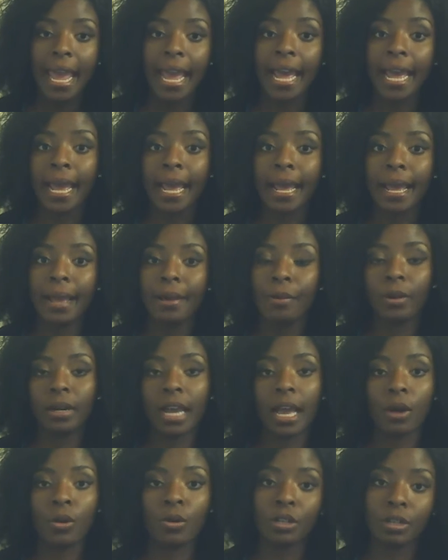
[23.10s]
and when
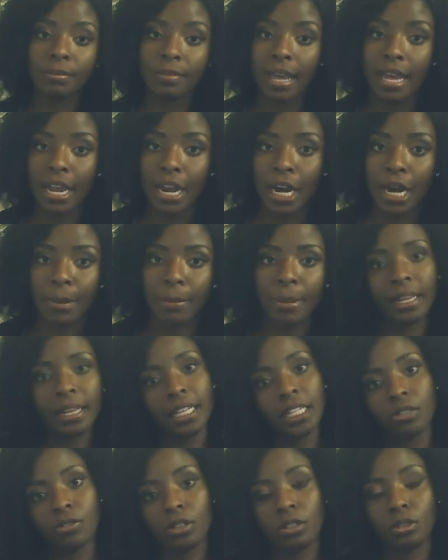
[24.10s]
I ordered my hair my
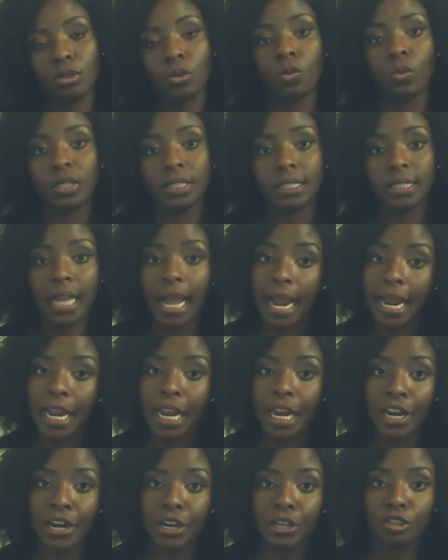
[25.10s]
lace frontal was not
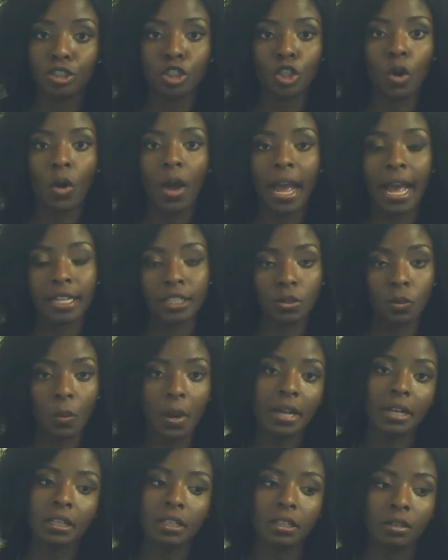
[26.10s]
here so I had to
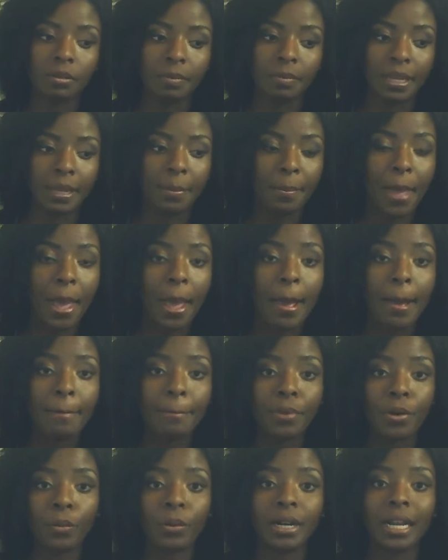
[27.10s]
wait a little bit
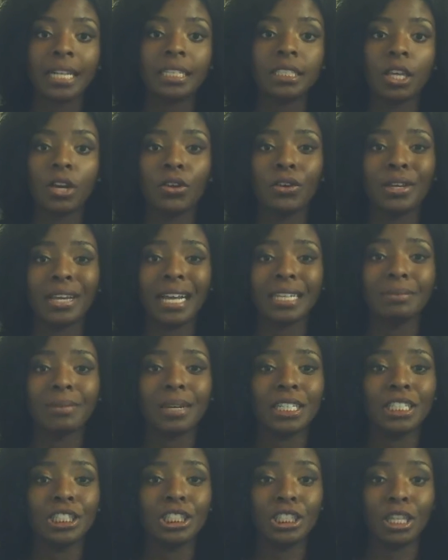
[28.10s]
but when I tell you guys
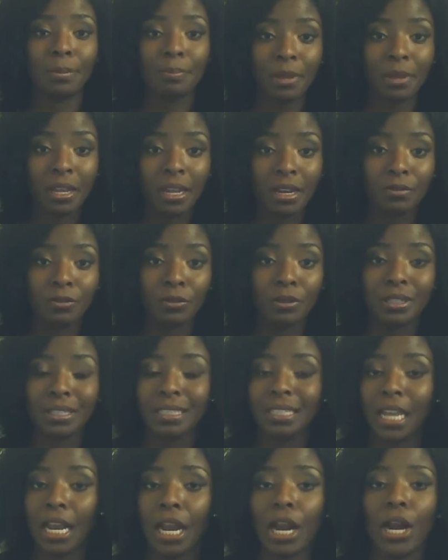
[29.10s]
my shipping for
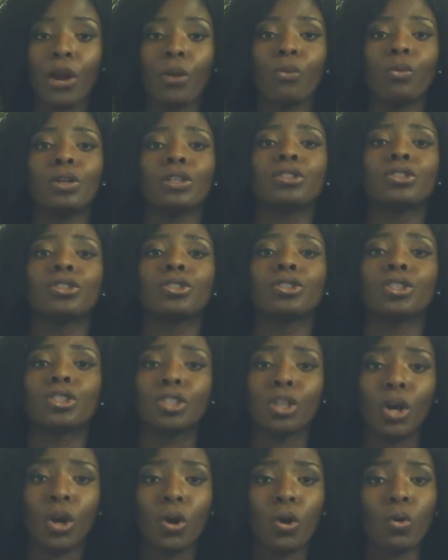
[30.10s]
this hair was
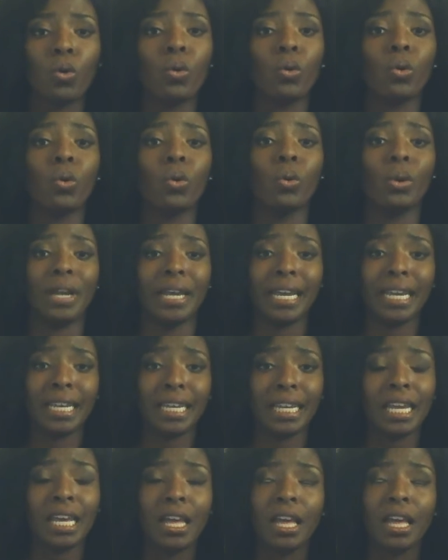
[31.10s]
so quick,